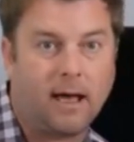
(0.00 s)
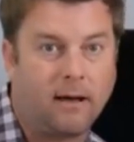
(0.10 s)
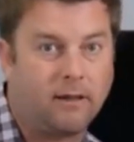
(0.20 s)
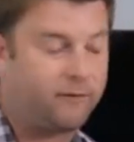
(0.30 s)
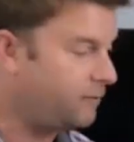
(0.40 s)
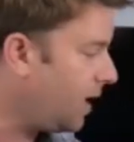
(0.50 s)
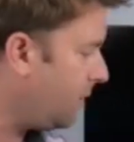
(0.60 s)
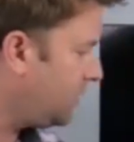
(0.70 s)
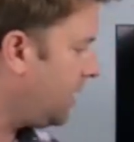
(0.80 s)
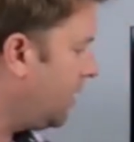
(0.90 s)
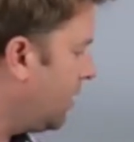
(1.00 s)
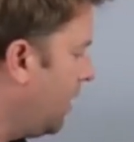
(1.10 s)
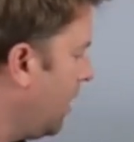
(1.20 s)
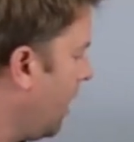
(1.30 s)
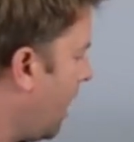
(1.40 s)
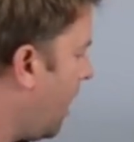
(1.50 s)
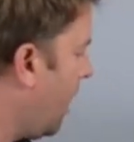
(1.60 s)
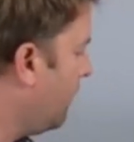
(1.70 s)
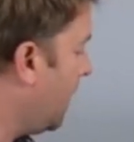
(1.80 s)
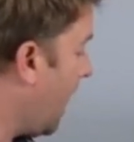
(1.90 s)
out of the flames here.
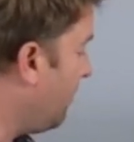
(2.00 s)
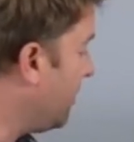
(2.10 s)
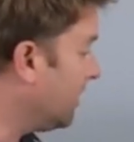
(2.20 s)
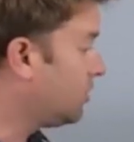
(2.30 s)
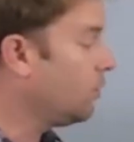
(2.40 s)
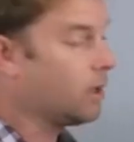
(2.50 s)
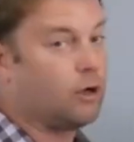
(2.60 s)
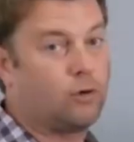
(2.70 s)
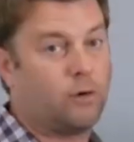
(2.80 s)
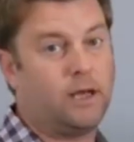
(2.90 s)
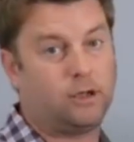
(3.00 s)
But I think it's doing a great